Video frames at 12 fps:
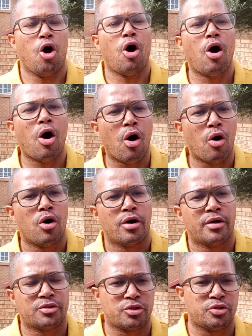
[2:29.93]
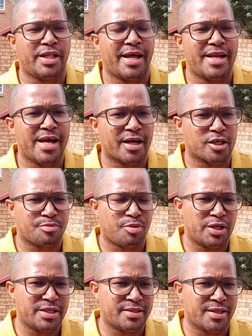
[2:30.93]
or the nearest
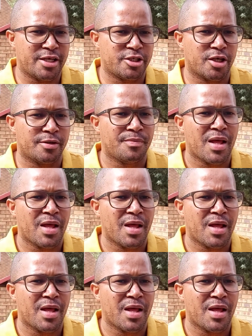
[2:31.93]
police station.